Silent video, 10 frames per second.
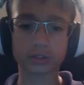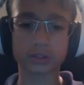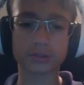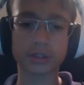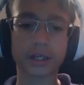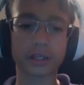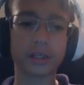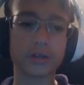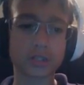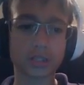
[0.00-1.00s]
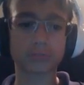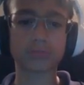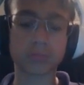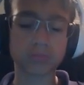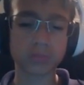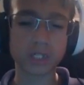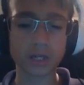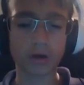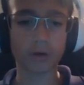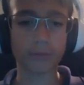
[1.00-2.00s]
Because, like, here's the
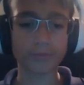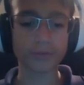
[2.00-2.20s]
deal